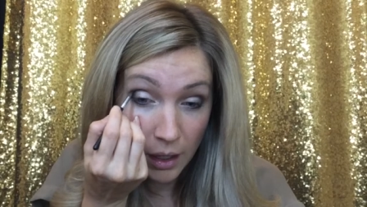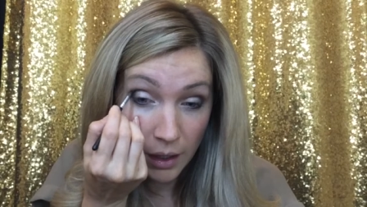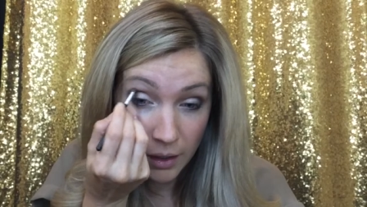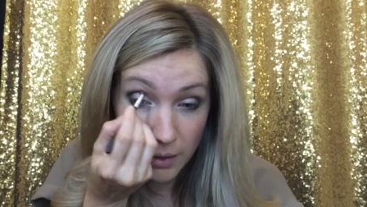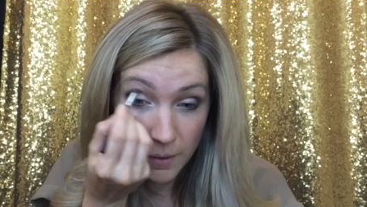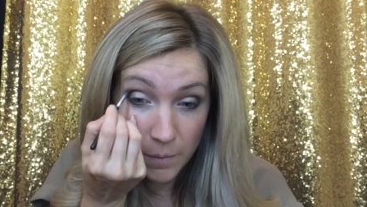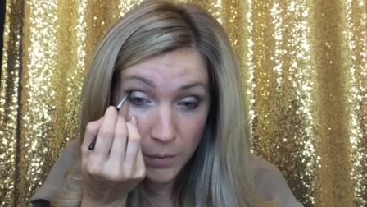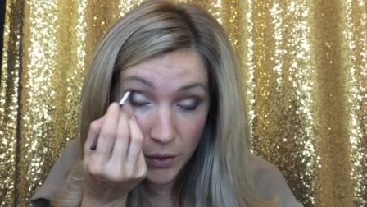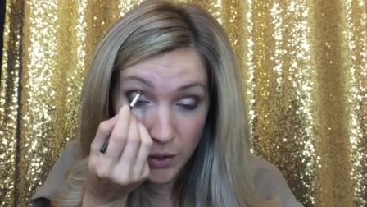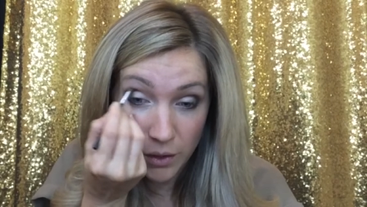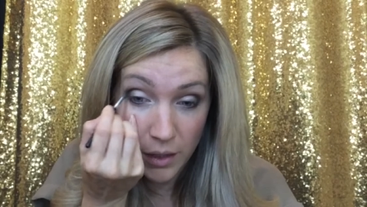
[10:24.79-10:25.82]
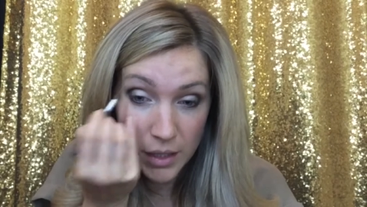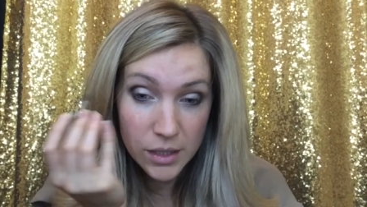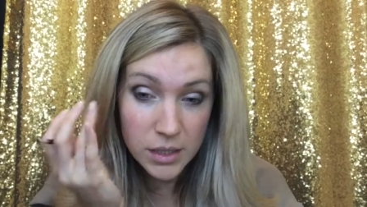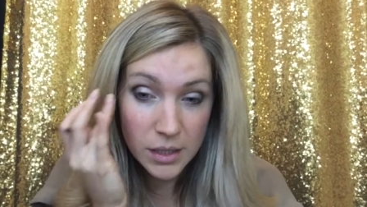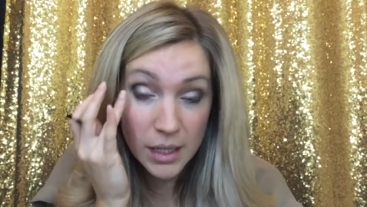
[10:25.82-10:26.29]
And you know,
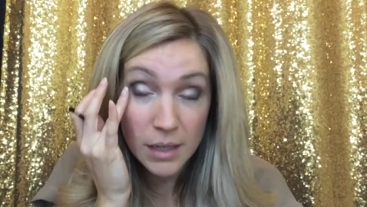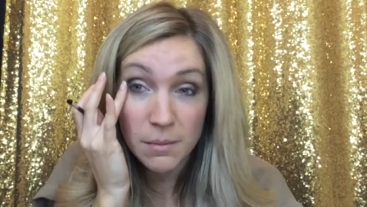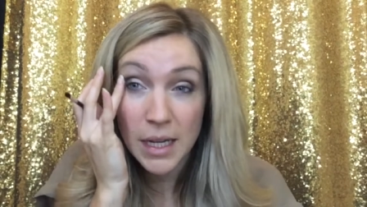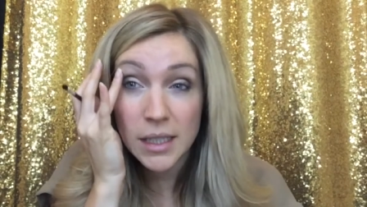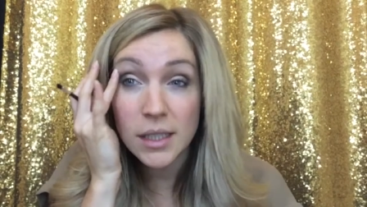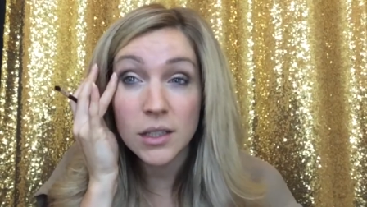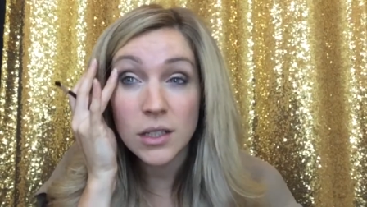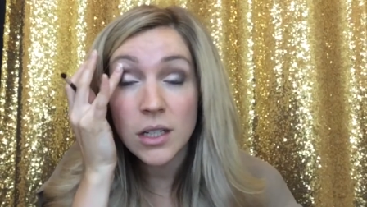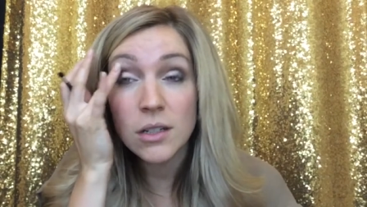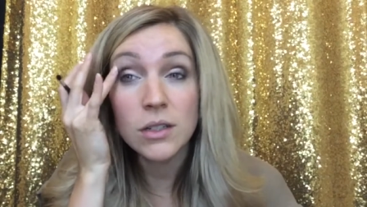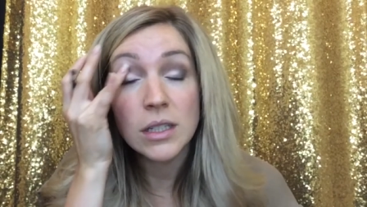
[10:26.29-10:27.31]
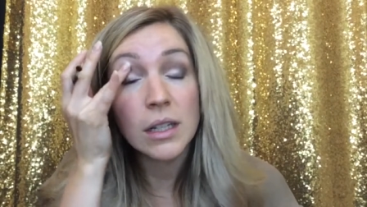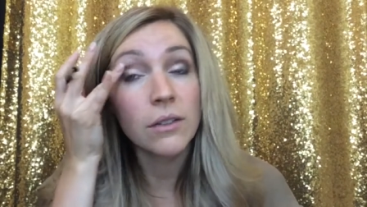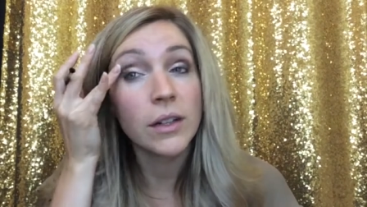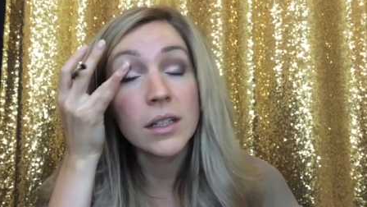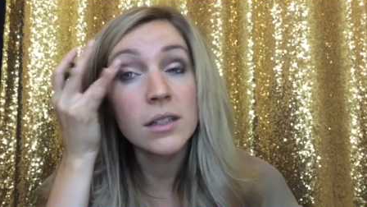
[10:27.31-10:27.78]
it makes such a huge
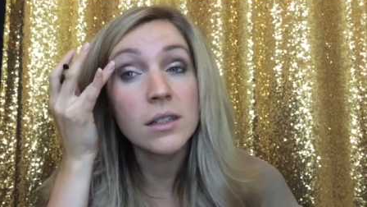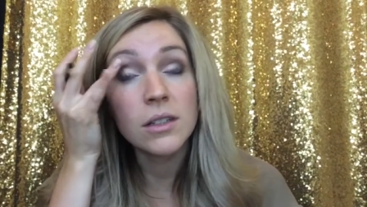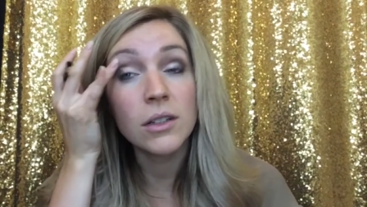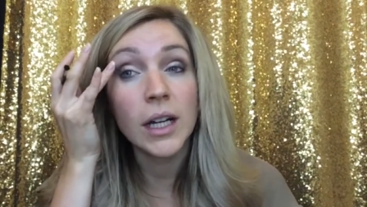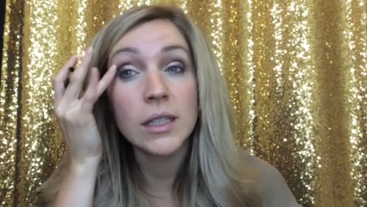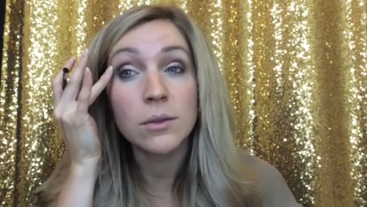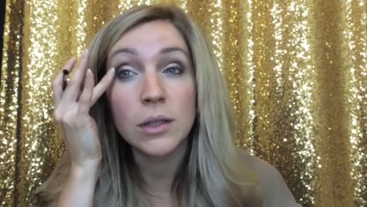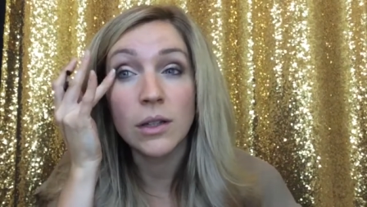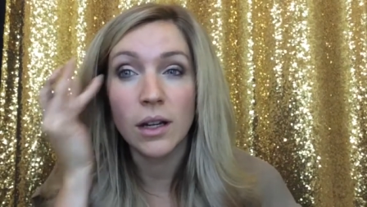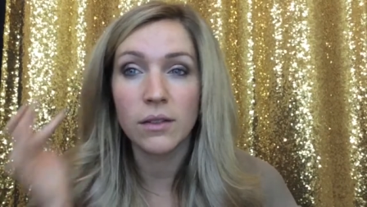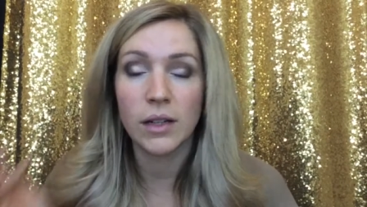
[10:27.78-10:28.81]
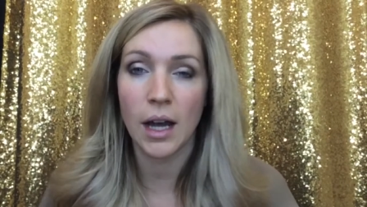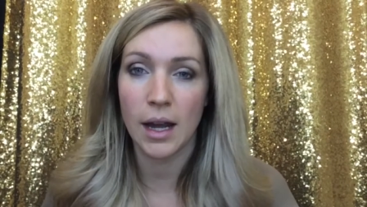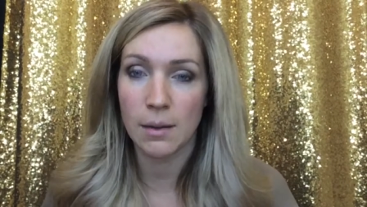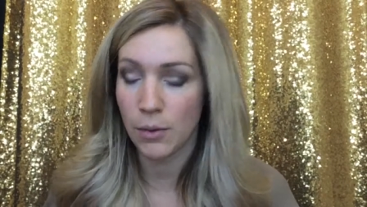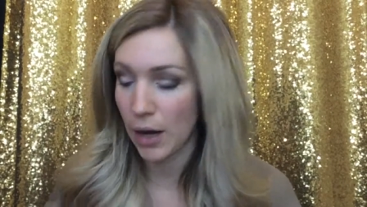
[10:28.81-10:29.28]
difference, you guys, when you have an
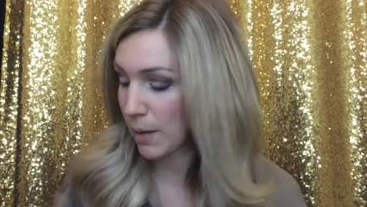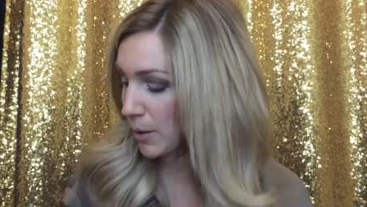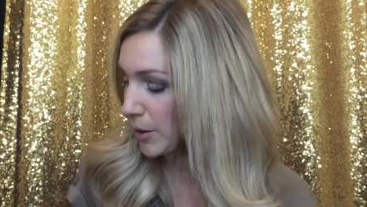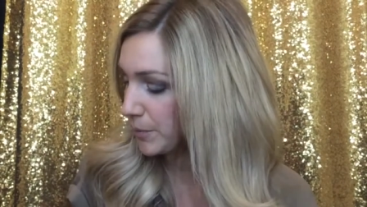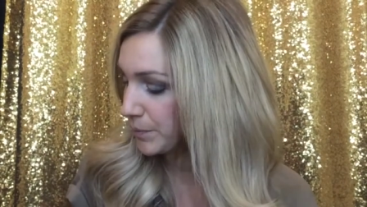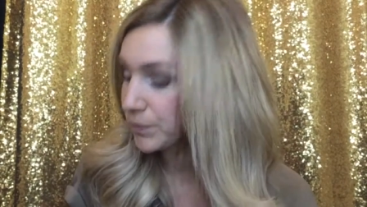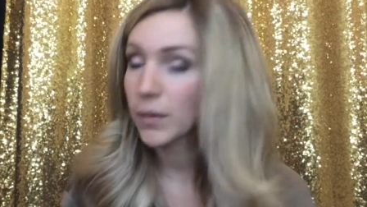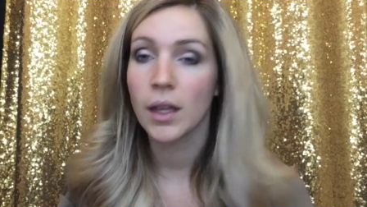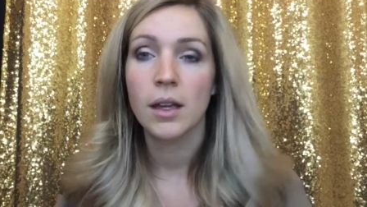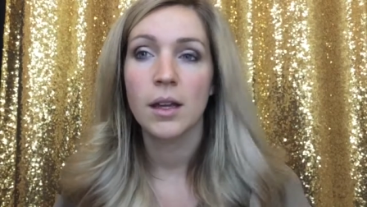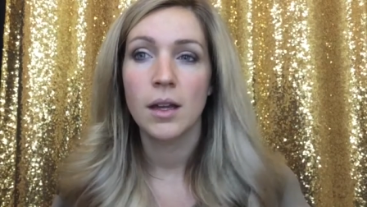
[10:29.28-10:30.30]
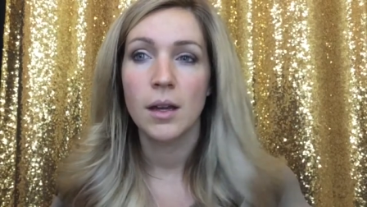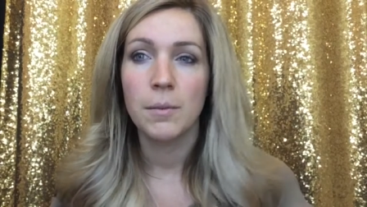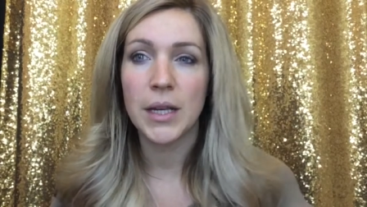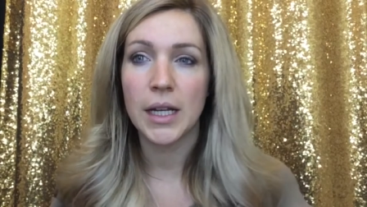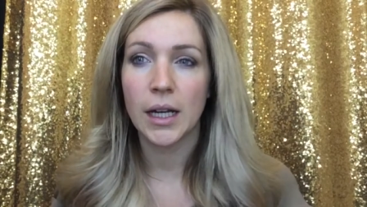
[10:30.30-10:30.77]
eye primer,
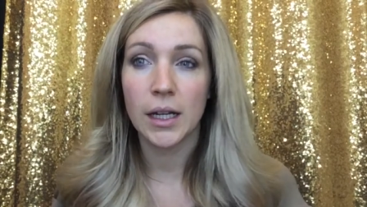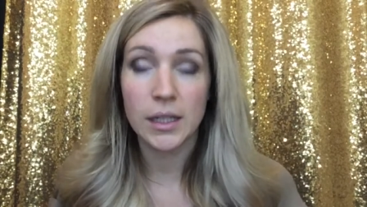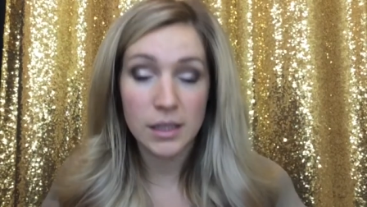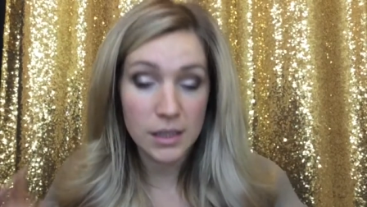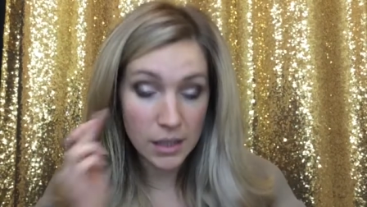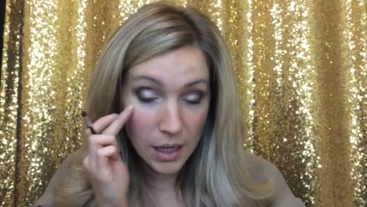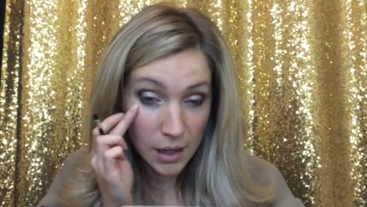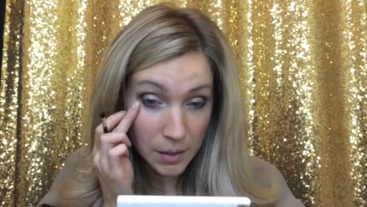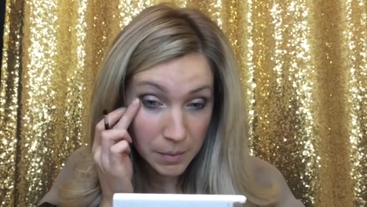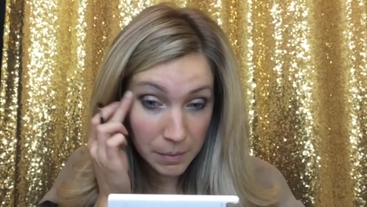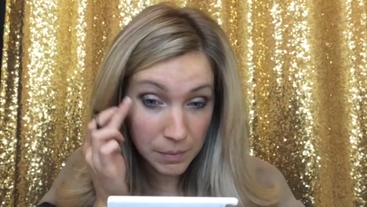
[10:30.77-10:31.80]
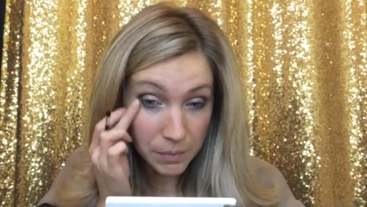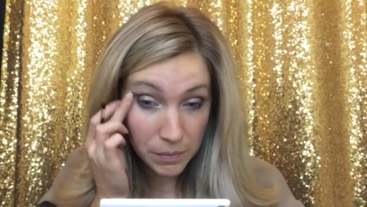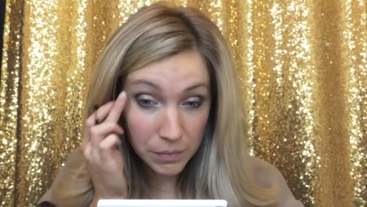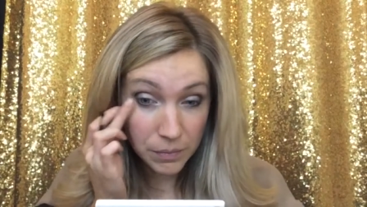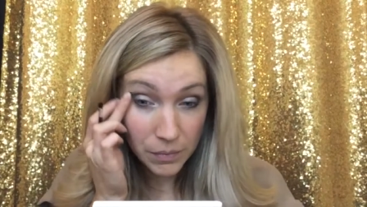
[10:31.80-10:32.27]
because
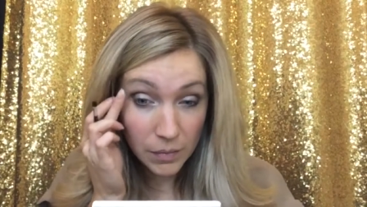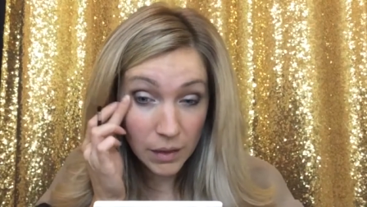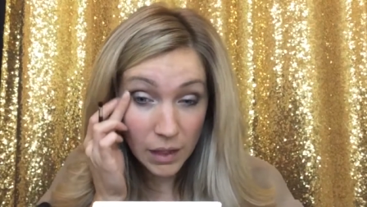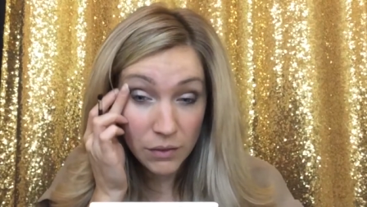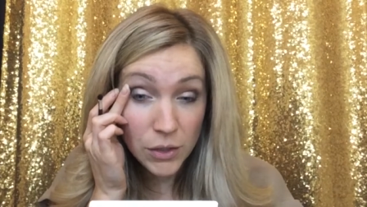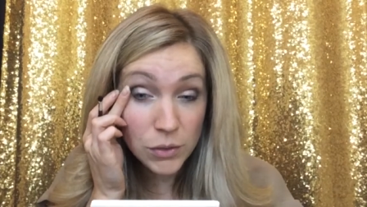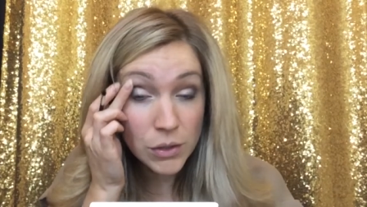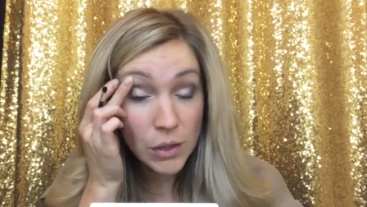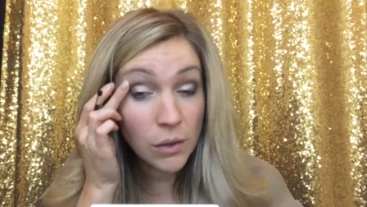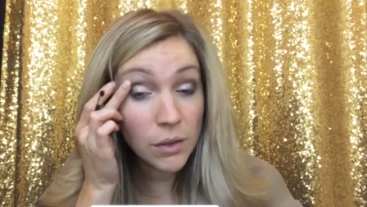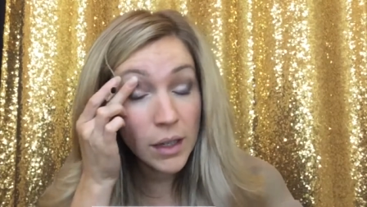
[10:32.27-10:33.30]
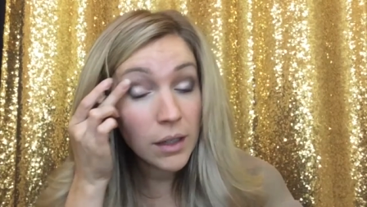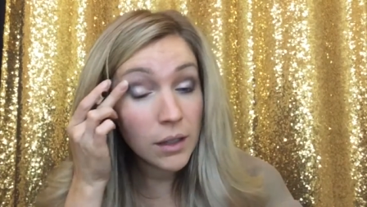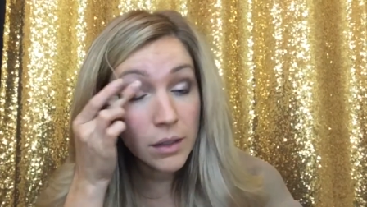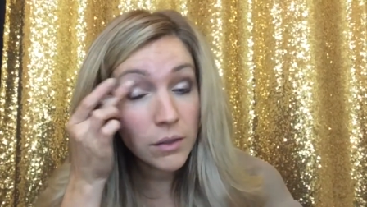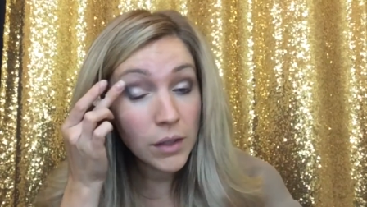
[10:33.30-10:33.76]
if you don't
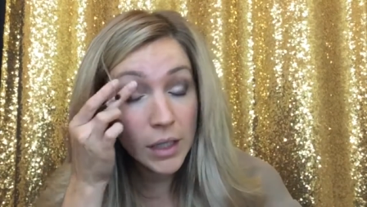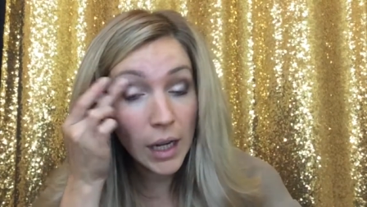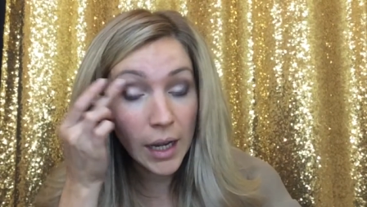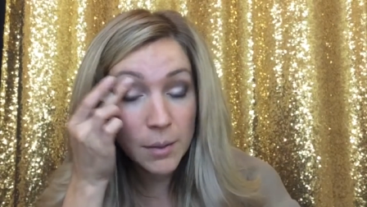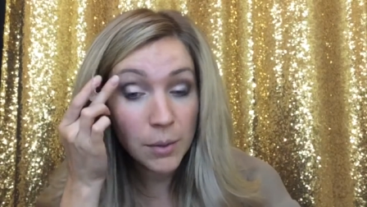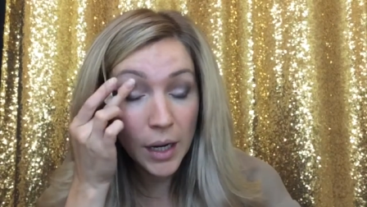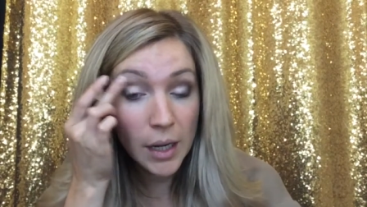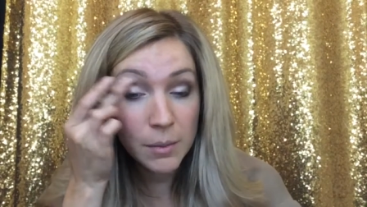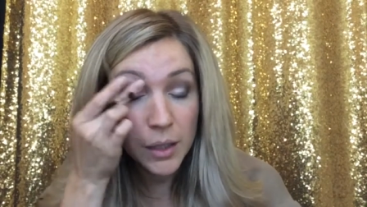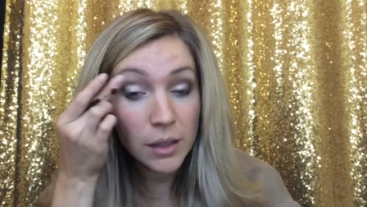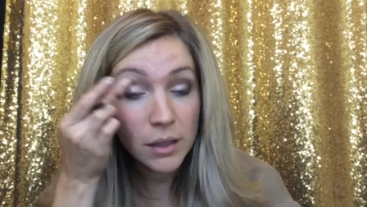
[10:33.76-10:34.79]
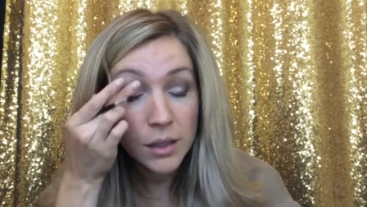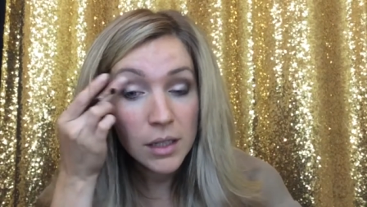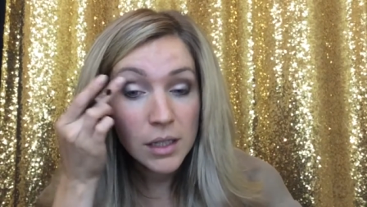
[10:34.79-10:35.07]
have an eye primer,